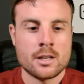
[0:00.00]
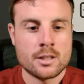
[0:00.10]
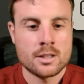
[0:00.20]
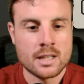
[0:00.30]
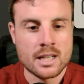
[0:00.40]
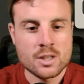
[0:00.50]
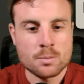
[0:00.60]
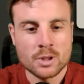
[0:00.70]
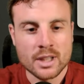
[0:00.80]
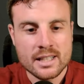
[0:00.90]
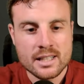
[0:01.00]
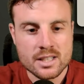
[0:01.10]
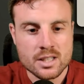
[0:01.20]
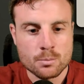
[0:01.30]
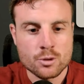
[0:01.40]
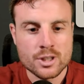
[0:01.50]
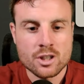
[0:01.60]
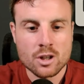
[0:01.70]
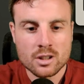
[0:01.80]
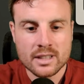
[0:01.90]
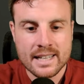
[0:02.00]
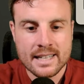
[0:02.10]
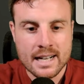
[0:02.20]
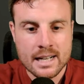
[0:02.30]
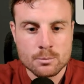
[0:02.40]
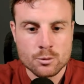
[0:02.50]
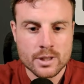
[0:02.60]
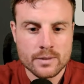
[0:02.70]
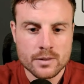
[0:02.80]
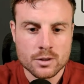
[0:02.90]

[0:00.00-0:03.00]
Today's play is the pre-call AI brief.